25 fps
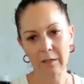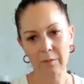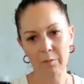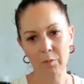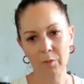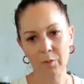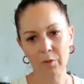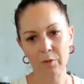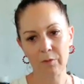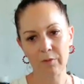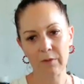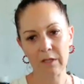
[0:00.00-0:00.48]
And
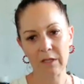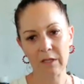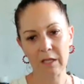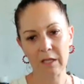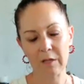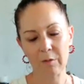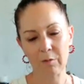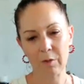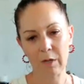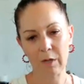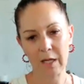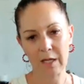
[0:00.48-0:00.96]
then
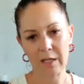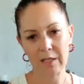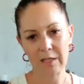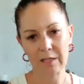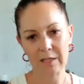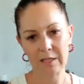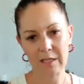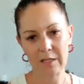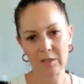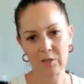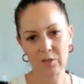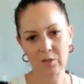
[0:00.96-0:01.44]
moving the
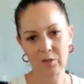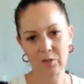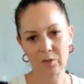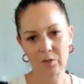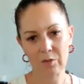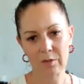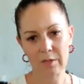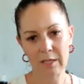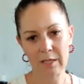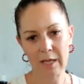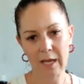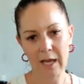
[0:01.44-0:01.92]
awareness
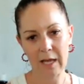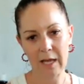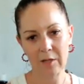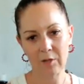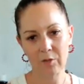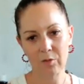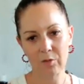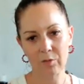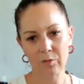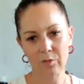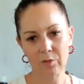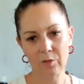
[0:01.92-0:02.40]
into the
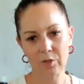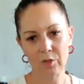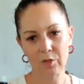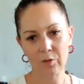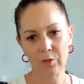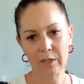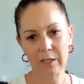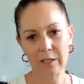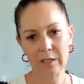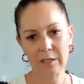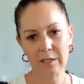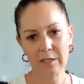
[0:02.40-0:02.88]
ankle
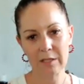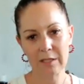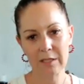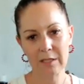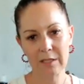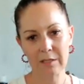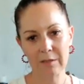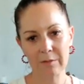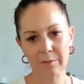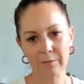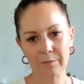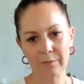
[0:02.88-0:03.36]

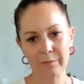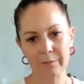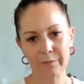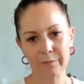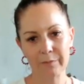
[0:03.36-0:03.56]
joints